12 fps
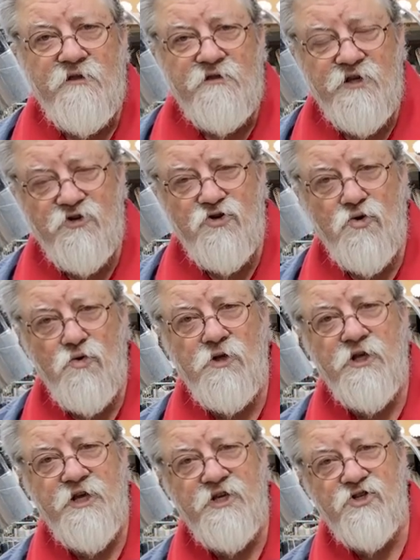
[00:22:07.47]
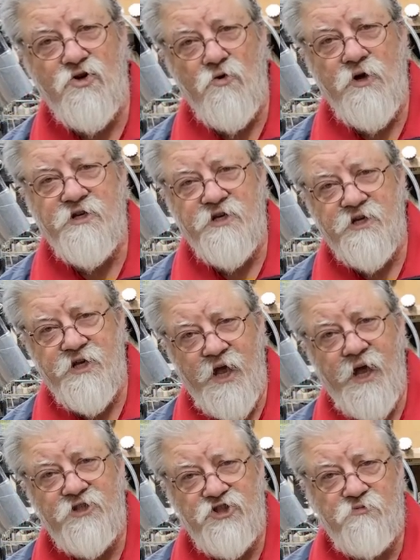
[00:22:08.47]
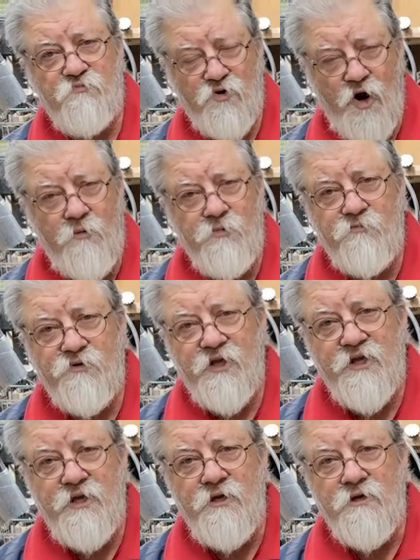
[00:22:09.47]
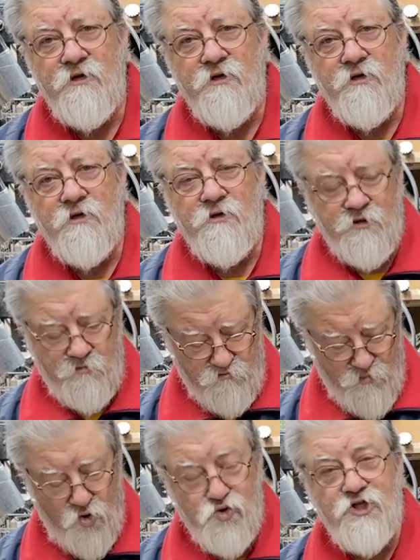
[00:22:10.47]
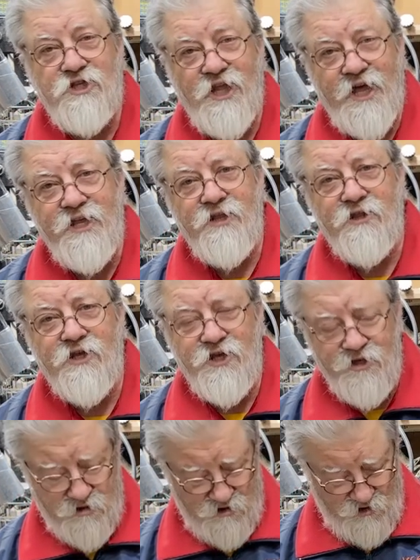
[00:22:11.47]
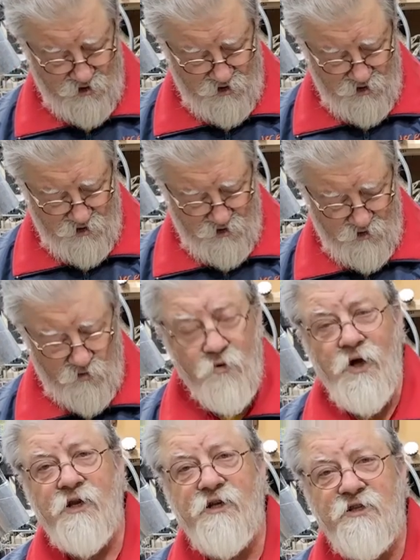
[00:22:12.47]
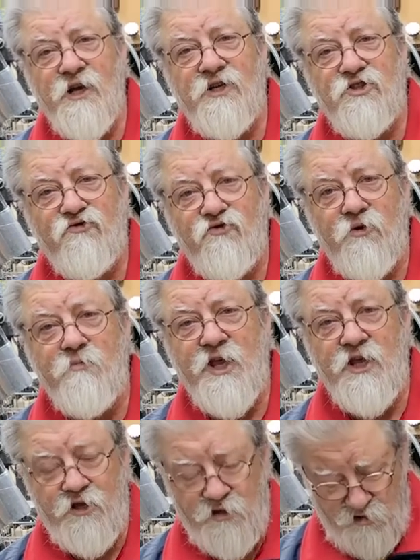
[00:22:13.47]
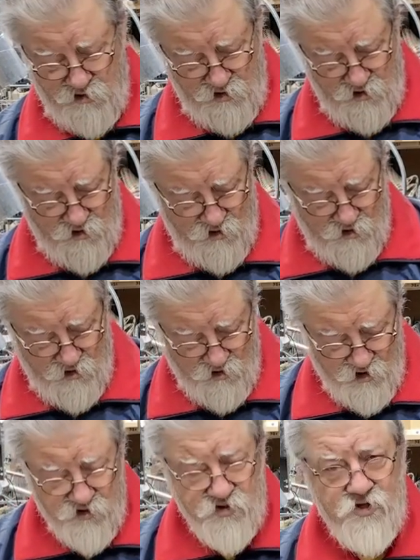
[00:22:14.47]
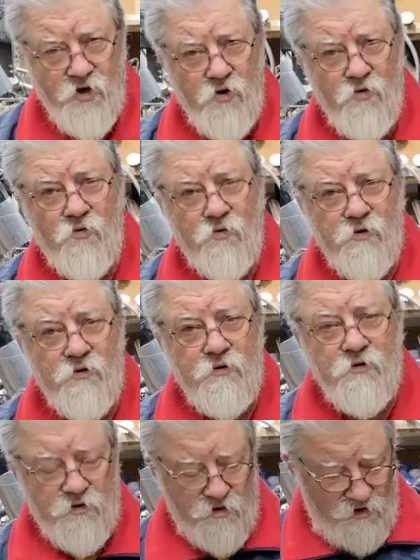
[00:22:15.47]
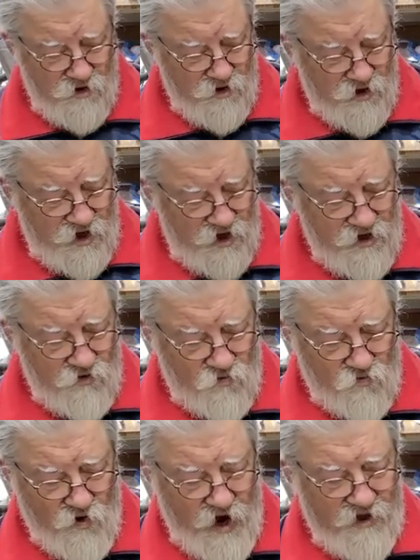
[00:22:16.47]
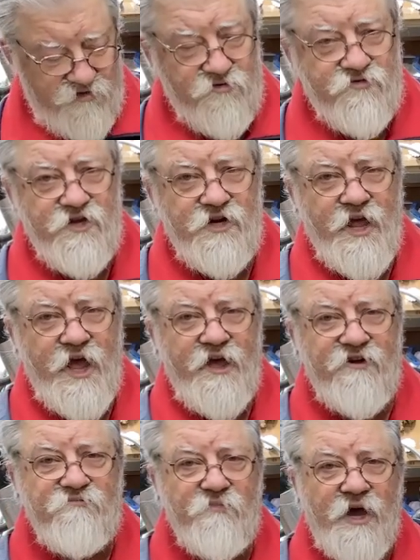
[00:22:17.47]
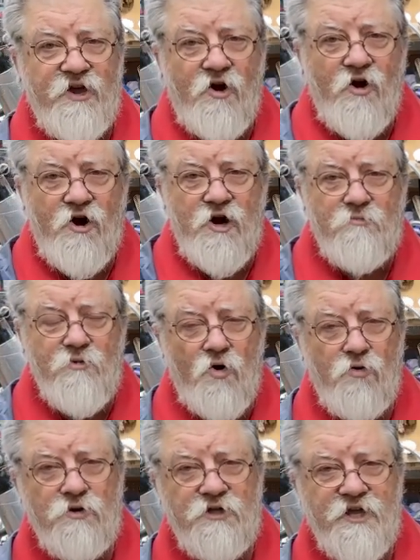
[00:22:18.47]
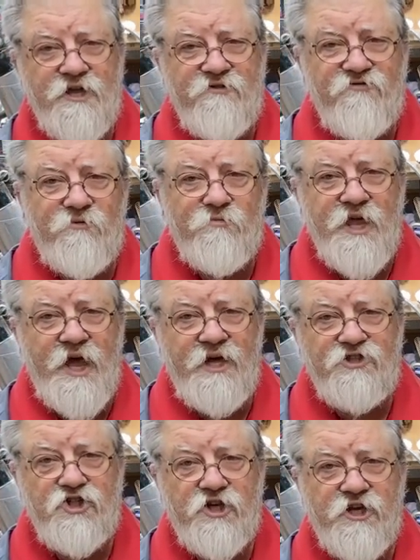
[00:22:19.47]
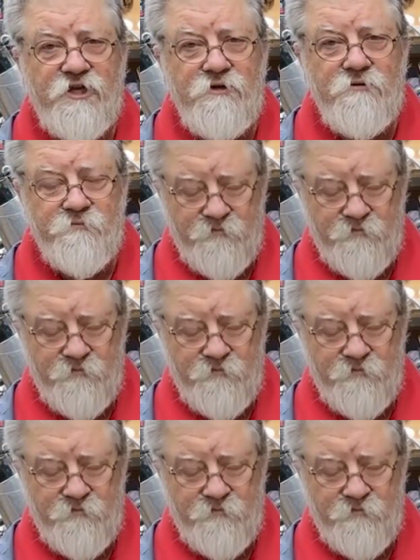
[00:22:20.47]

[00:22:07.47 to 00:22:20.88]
The tool is going to catch probably most likely? Well, it does for me. So, rather than have my arm holding it from catching,